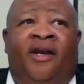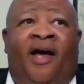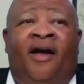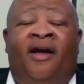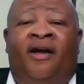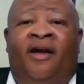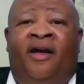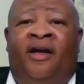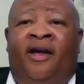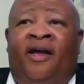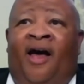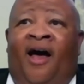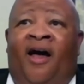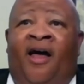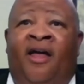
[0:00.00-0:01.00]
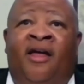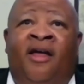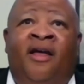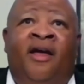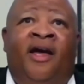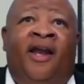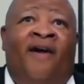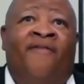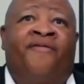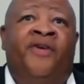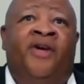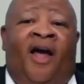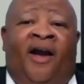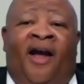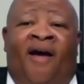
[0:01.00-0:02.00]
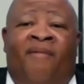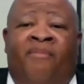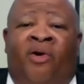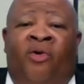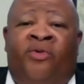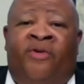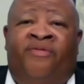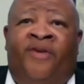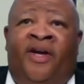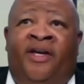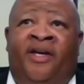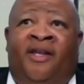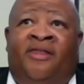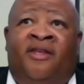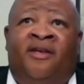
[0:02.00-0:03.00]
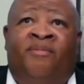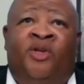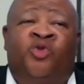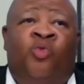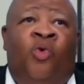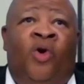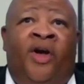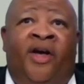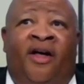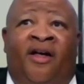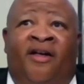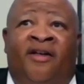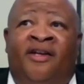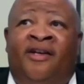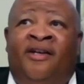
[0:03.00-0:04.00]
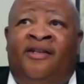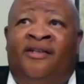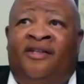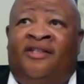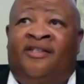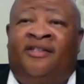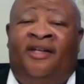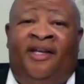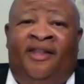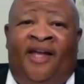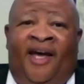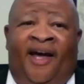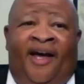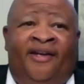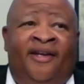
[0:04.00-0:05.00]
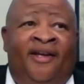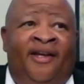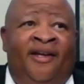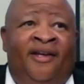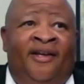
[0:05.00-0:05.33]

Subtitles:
And I feel like I motivated them as well to see that,